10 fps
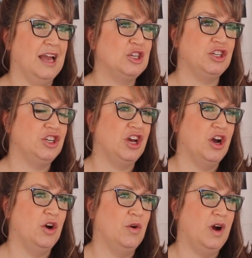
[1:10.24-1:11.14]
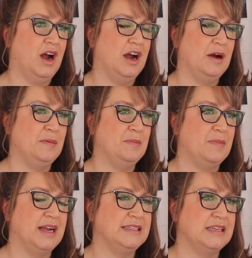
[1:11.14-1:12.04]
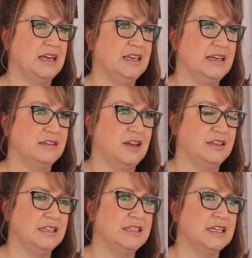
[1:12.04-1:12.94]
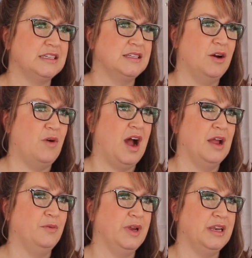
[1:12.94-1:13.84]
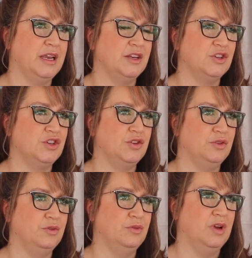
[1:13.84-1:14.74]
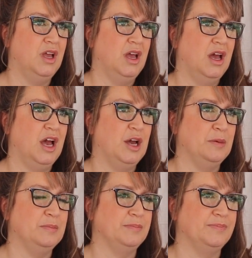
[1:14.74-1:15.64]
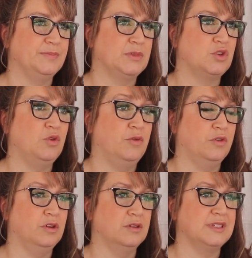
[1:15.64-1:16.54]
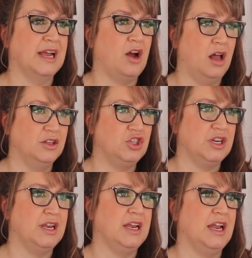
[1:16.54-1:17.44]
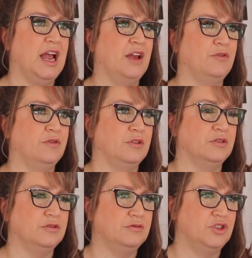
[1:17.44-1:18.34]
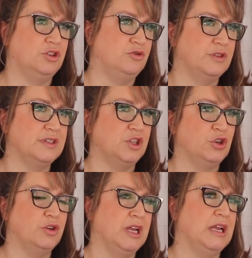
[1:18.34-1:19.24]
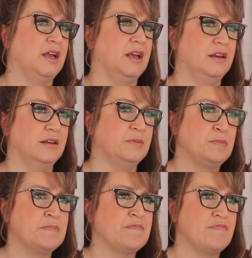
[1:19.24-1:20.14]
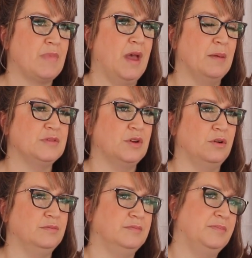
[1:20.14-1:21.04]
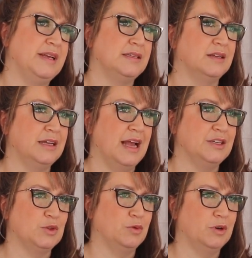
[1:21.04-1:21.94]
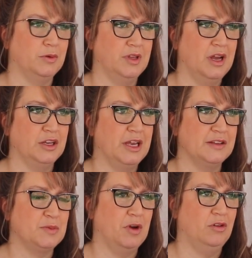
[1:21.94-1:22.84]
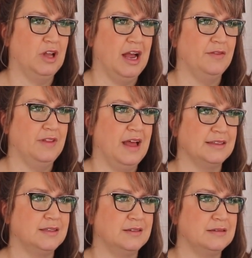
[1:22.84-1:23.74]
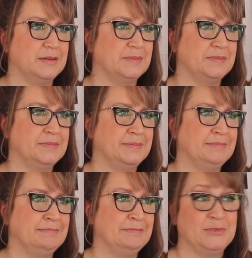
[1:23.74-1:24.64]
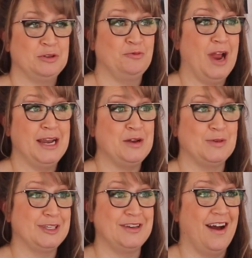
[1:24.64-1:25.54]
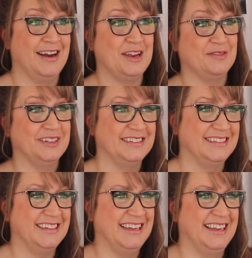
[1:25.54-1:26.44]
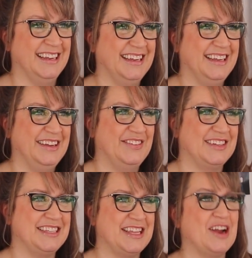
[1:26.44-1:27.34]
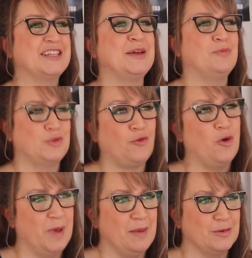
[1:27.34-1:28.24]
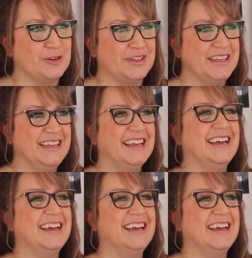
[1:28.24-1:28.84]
Actually, no. My son is autistic, so I went into school for psychology and for children's learning, and so basically I just worked with young kids my whole life, and so writing was not even, it wasn't there, except school papers.